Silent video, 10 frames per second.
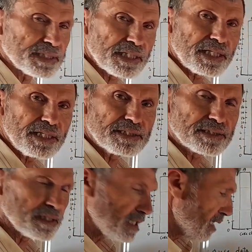degrees.
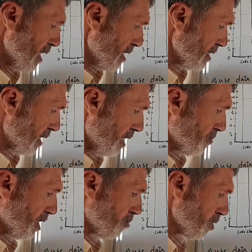The same thing we